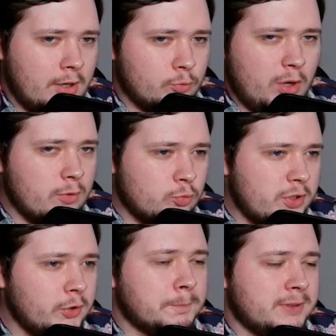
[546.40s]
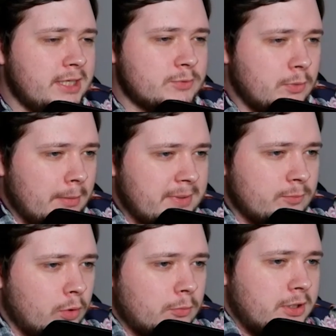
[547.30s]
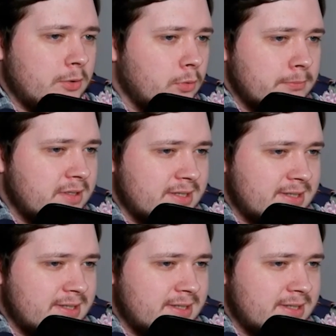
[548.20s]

A real place? What I mean, what do you want me to